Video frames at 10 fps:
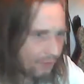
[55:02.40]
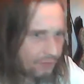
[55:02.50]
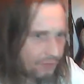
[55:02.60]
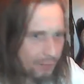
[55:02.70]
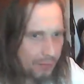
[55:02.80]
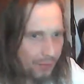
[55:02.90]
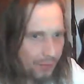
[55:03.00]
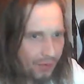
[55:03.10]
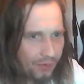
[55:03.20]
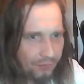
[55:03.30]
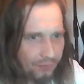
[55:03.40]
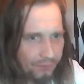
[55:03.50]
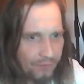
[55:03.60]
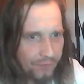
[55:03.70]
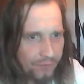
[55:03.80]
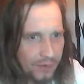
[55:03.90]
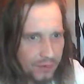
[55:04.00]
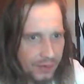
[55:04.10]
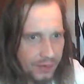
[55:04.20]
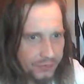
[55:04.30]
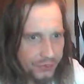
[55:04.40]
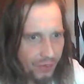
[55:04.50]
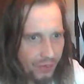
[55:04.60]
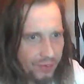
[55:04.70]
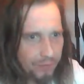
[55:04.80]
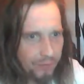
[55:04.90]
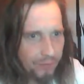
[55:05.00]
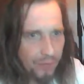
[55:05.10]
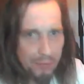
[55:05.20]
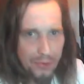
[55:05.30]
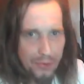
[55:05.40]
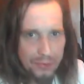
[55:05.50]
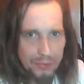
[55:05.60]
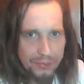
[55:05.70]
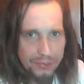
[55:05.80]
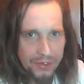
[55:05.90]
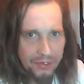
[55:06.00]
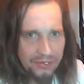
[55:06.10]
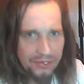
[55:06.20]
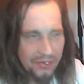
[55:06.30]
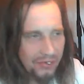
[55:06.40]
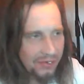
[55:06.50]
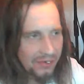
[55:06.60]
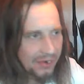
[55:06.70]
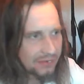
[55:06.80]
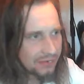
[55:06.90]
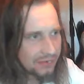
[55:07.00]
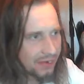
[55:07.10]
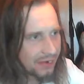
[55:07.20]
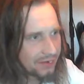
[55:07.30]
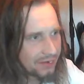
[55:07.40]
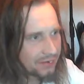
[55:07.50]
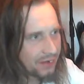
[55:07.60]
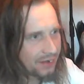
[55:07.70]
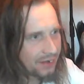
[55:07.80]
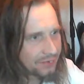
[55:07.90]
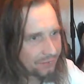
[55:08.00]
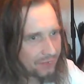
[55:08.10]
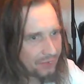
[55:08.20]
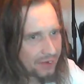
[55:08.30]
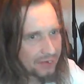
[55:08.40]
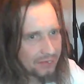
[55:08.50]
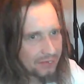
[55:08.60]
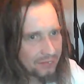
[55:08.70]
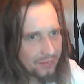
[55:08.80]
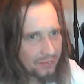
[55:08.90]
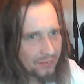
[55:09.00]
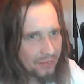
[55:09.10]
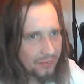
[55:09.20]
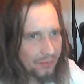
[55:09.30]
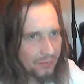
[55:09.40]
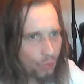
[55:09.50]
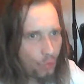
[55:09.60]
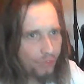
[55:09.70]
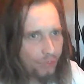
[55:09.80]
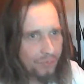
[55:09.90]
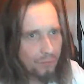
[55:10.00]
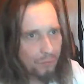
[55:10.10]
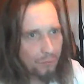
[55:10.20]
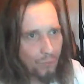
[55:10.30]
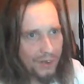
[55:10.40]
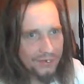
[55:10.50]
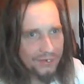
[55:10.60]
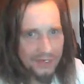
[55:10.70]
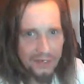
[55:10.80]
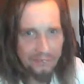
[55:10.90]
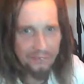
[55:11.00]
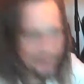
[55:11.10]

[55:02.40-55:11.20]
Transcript: spend my life living inside my bloody music, and it's a fucking awesome way to live.